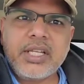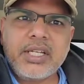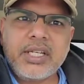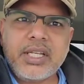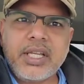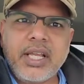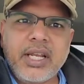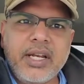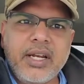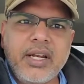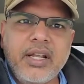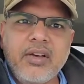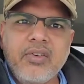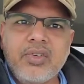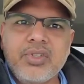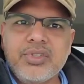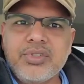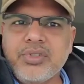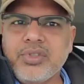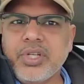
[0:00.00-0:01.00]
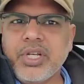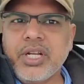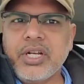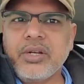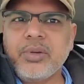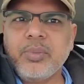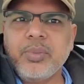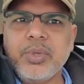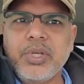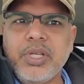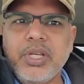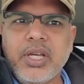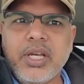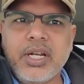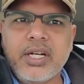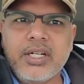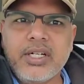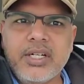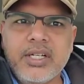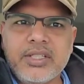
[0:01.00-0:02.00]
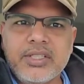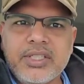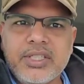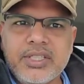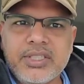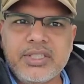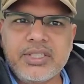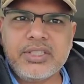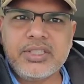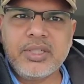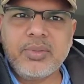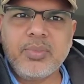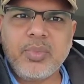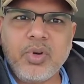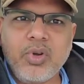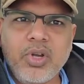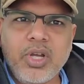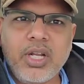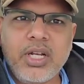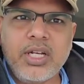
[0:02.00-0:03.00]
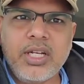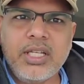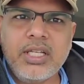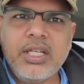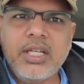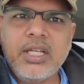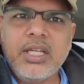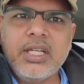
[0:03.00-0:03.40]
in Canada, once you get PR and citizenship locally,